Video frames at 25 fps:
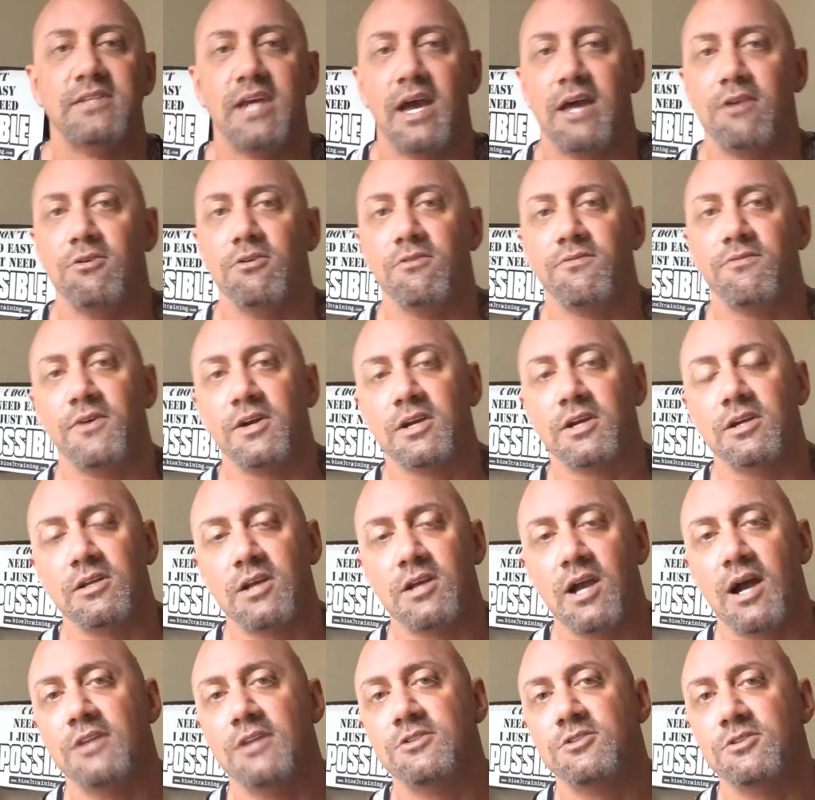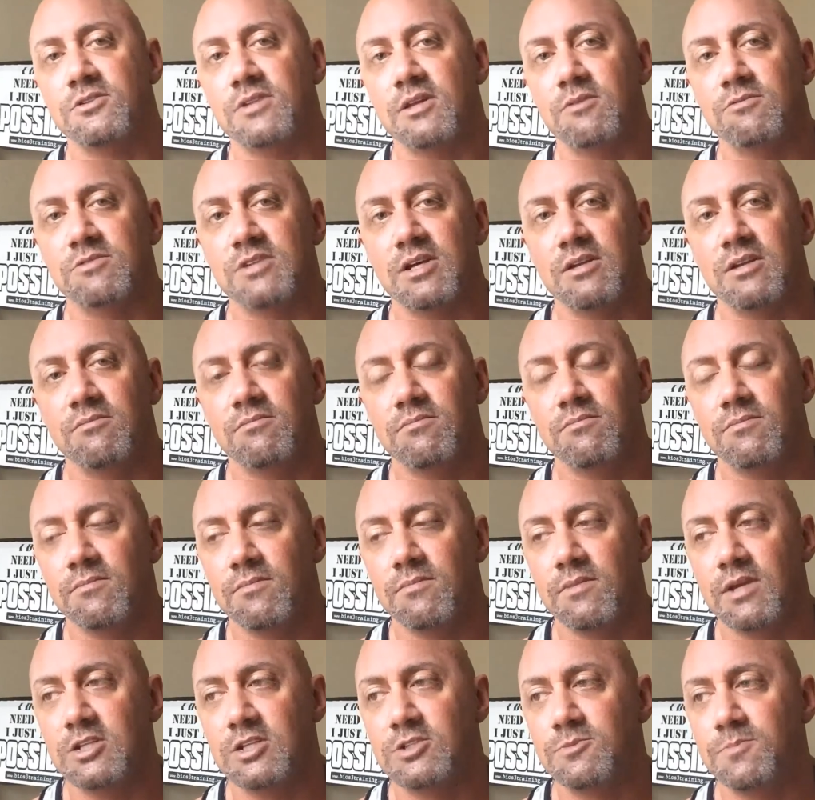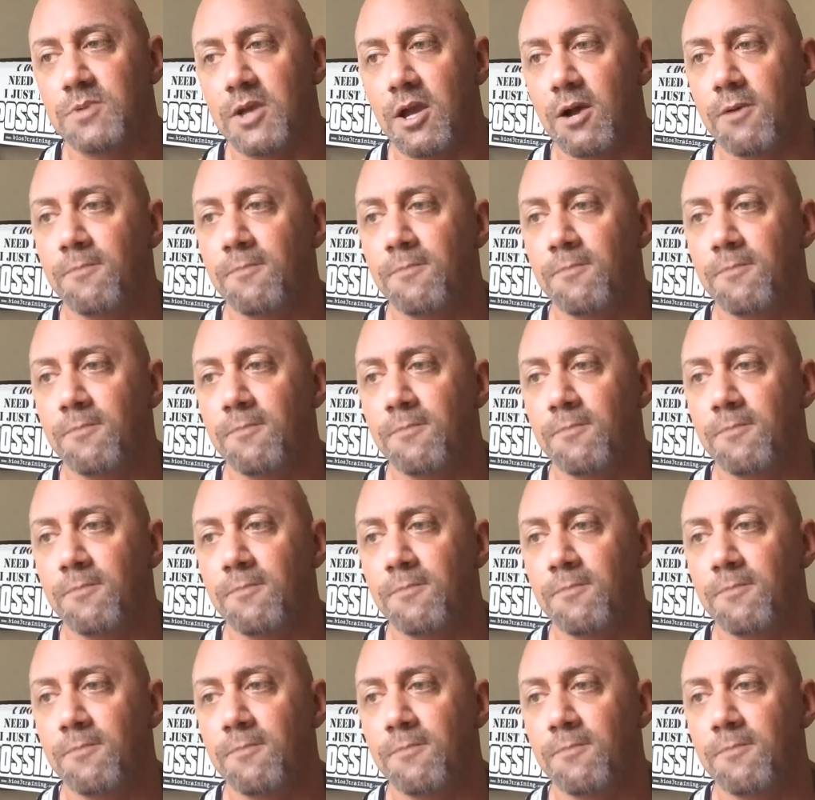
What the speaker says: had her fucking concert that was on HBO.